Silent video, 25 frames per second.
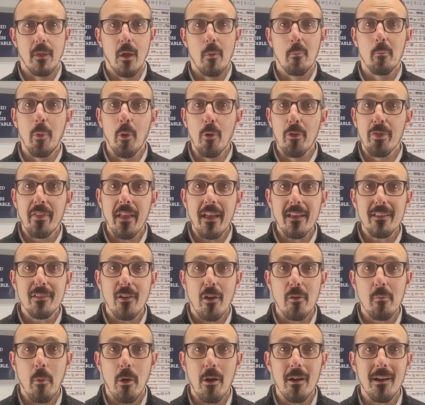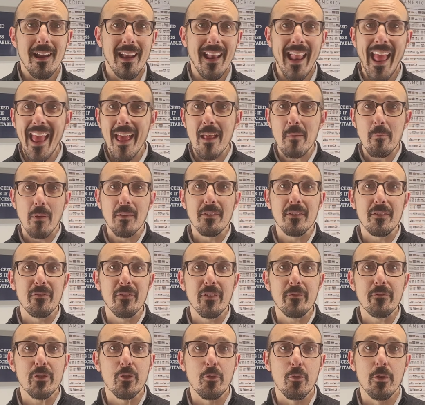Both days on market and months of
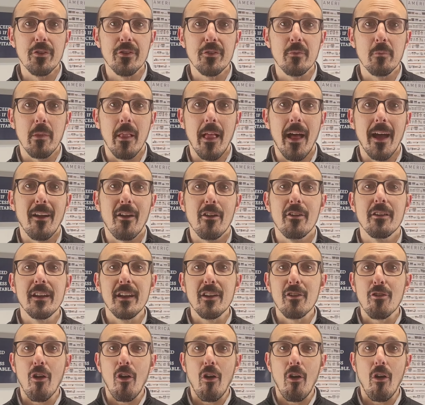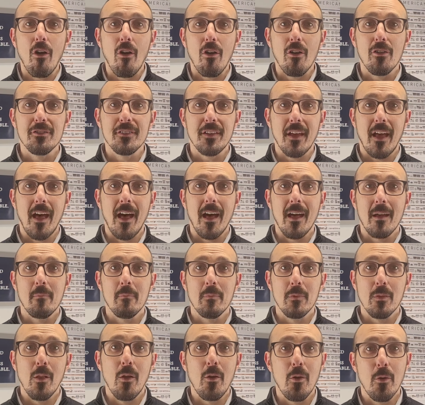inventory supply are near
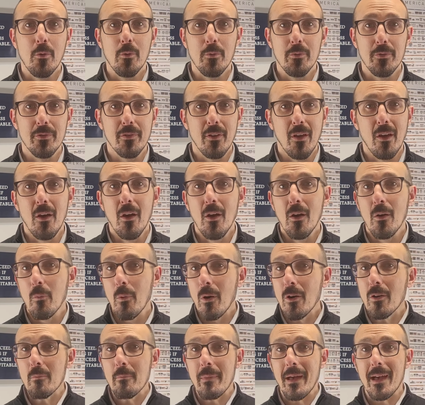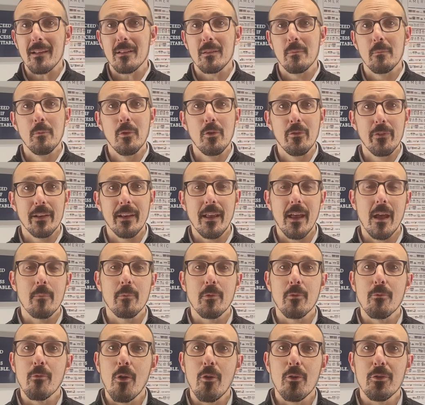all-time lows. Welcome back to Moving to
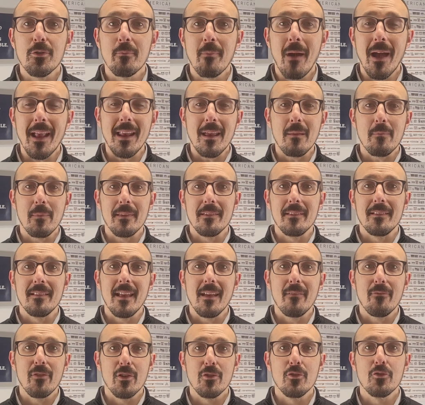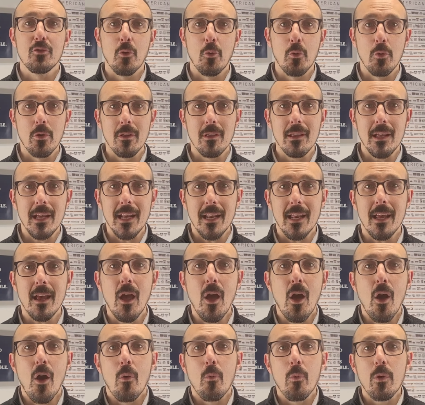Hampton Roads. My name is David
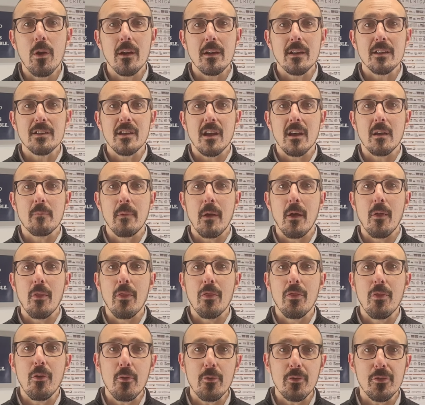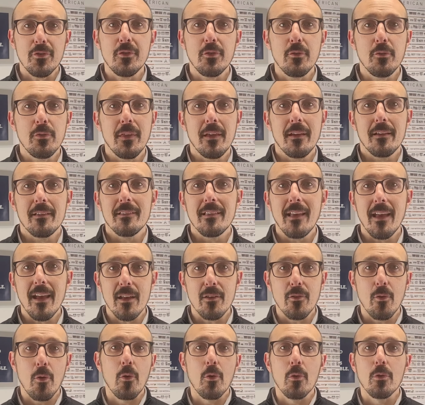Tortellini. We're going to talk about those two things
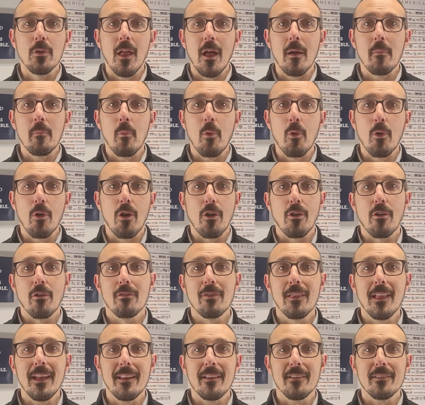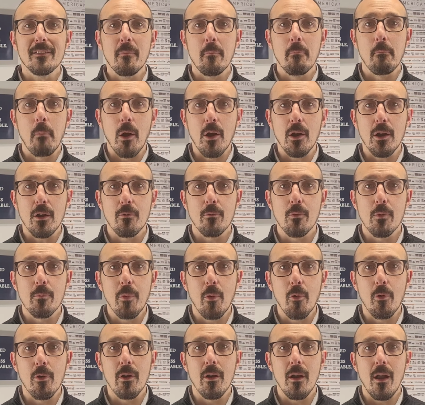and a whole lot more on our latest market
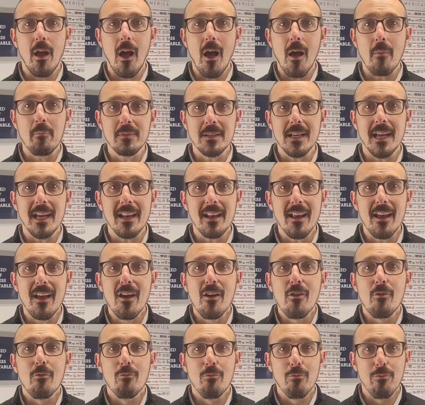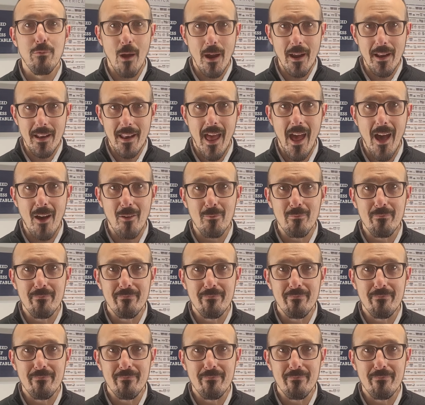report update right now.